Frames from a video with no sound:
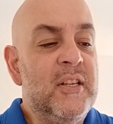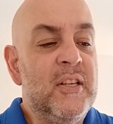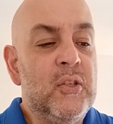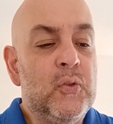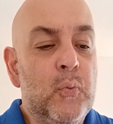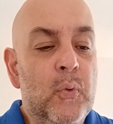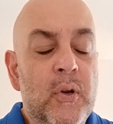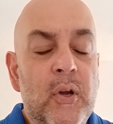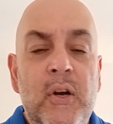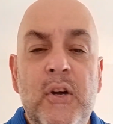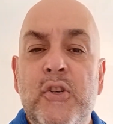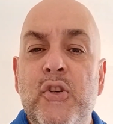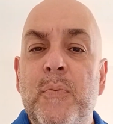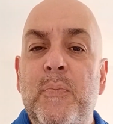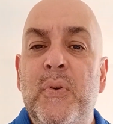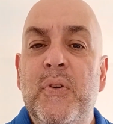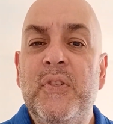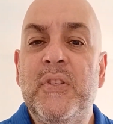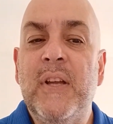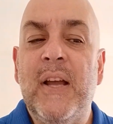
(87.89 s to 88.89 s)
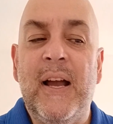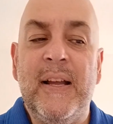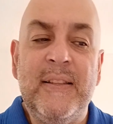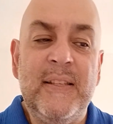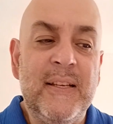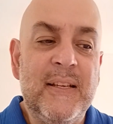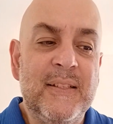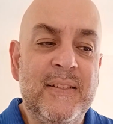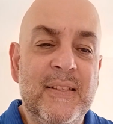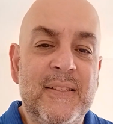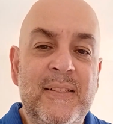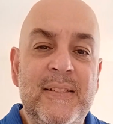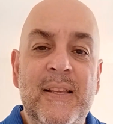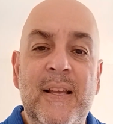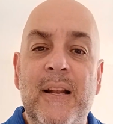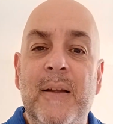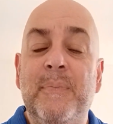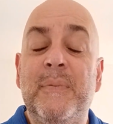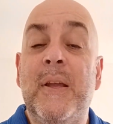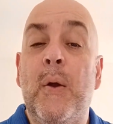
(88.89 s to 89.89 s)
100%. I think it's a
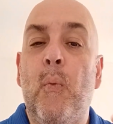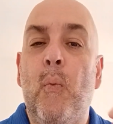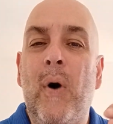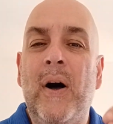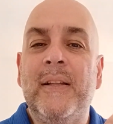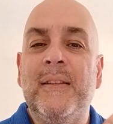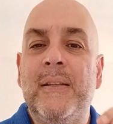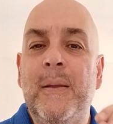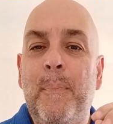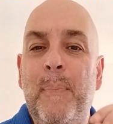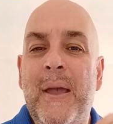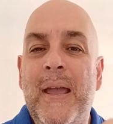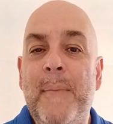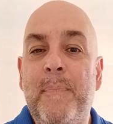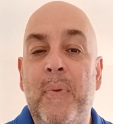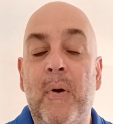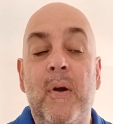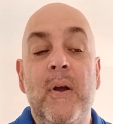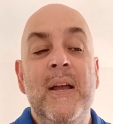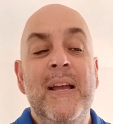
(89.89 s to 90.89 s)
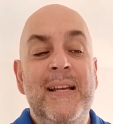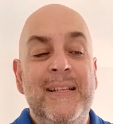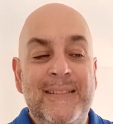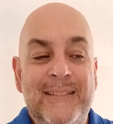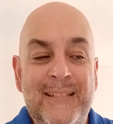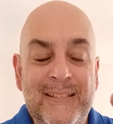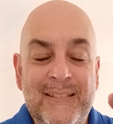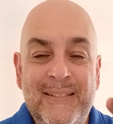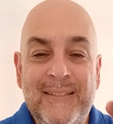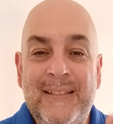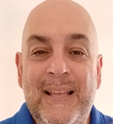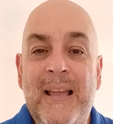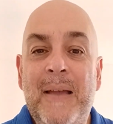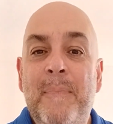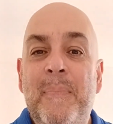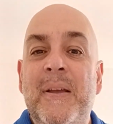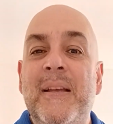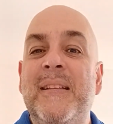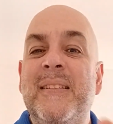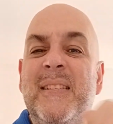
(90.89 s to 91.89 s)
setup. They want the paper to
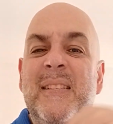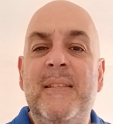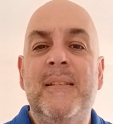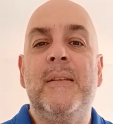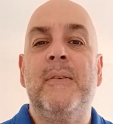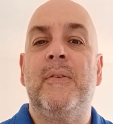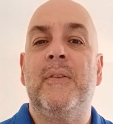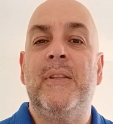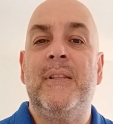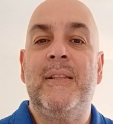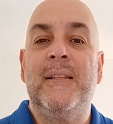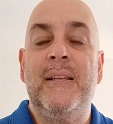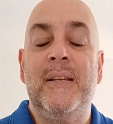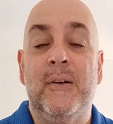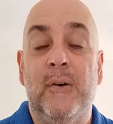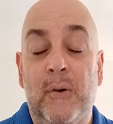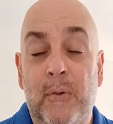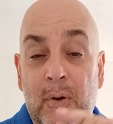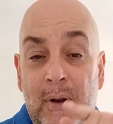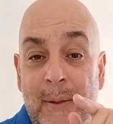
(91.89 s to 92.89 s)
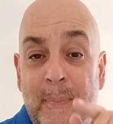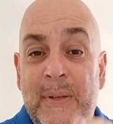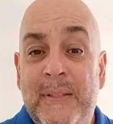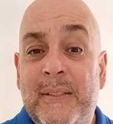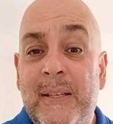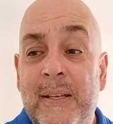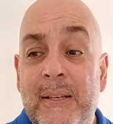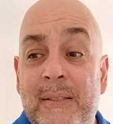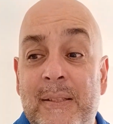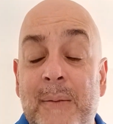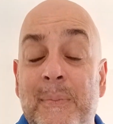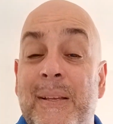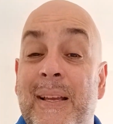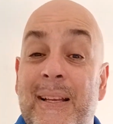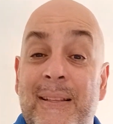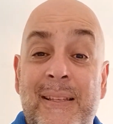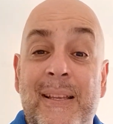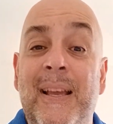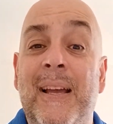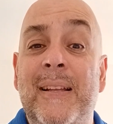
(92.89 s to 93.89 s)
stamp it and seal the deal. Let me tell you something.
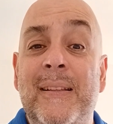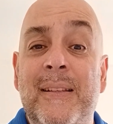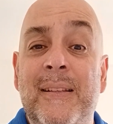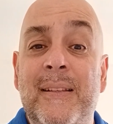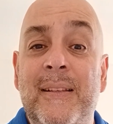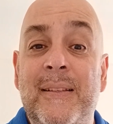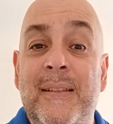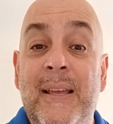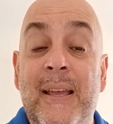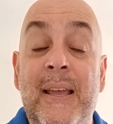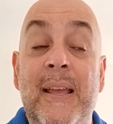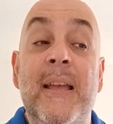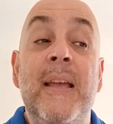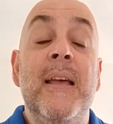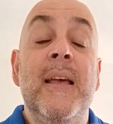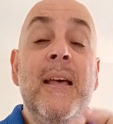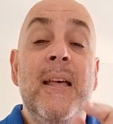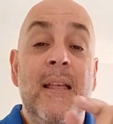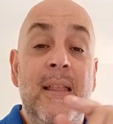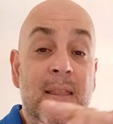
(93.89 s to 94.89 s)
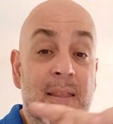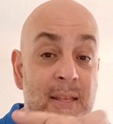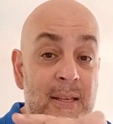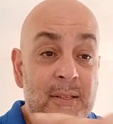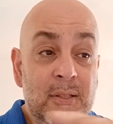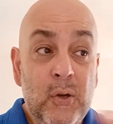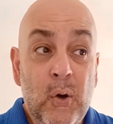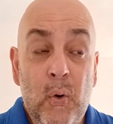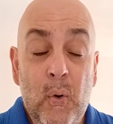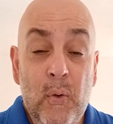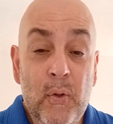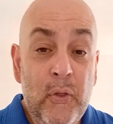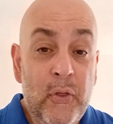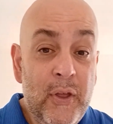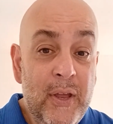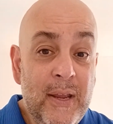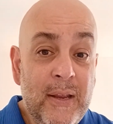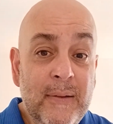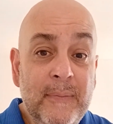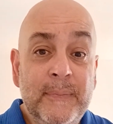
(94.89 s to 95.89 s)
At the end of the day, this whole
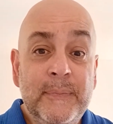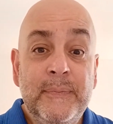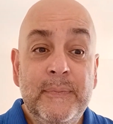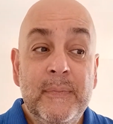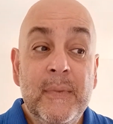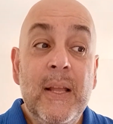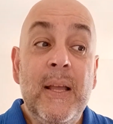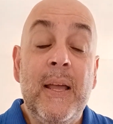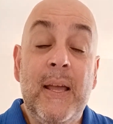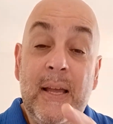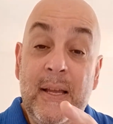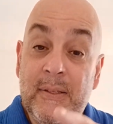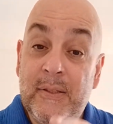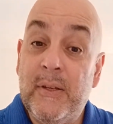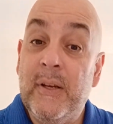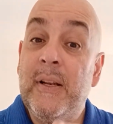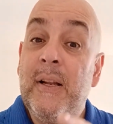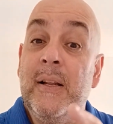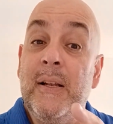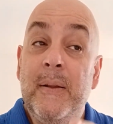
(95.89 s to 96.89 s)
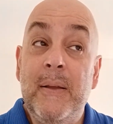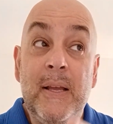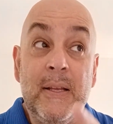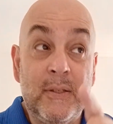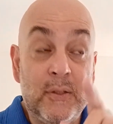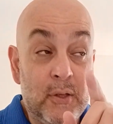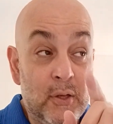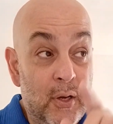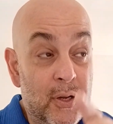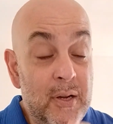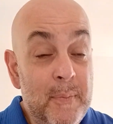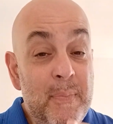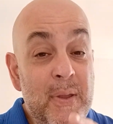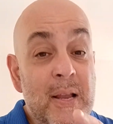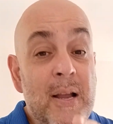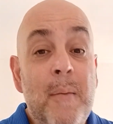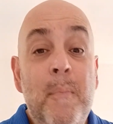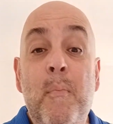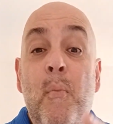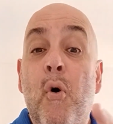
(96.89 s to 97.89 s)
thing is gonna
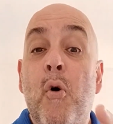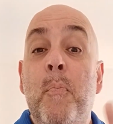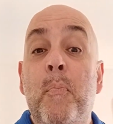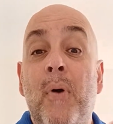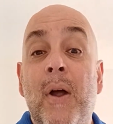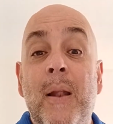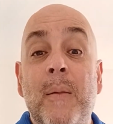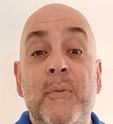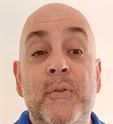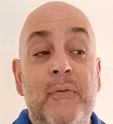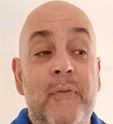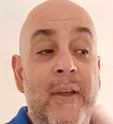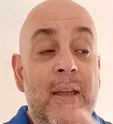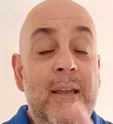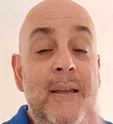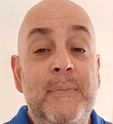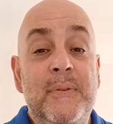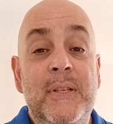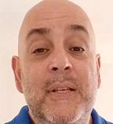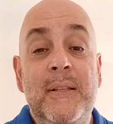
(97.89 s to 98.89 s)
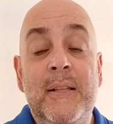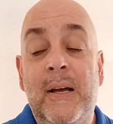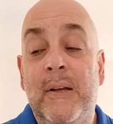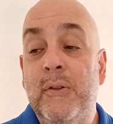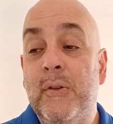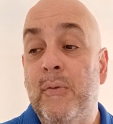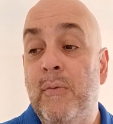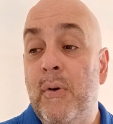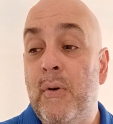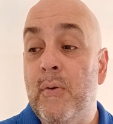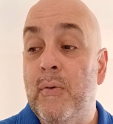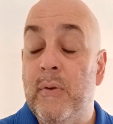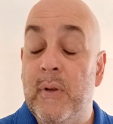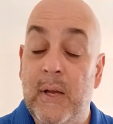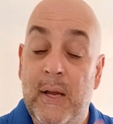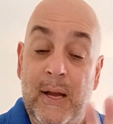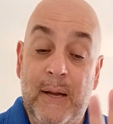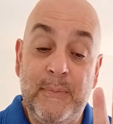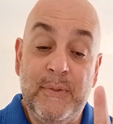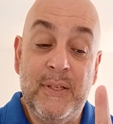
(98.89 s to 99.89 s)
become more problems for AMC down the road.
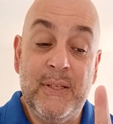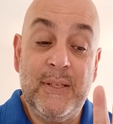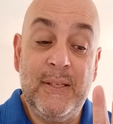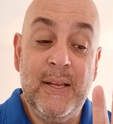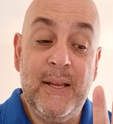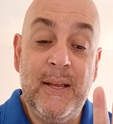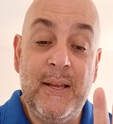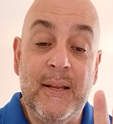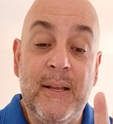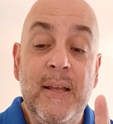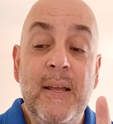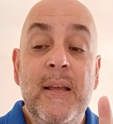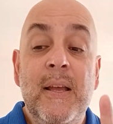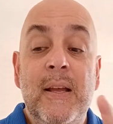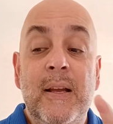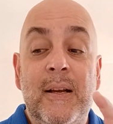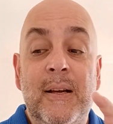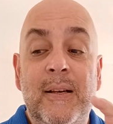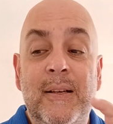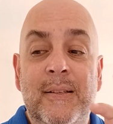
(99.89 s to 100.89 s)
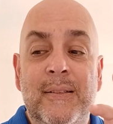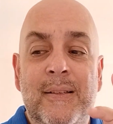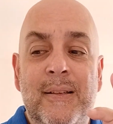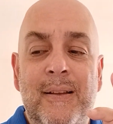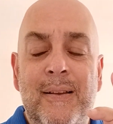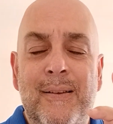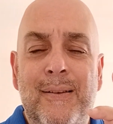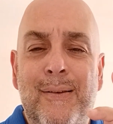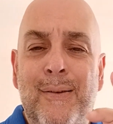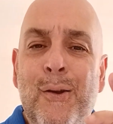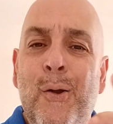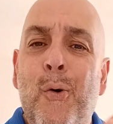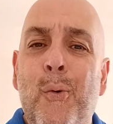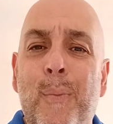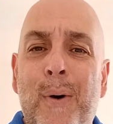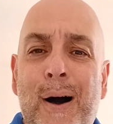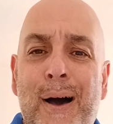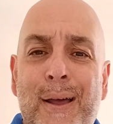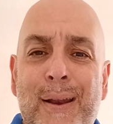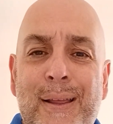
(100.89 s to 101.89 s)
I'm just saying, because
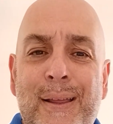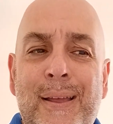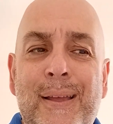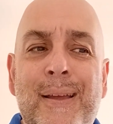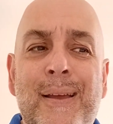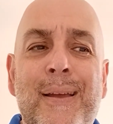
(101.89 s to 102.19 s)
nobody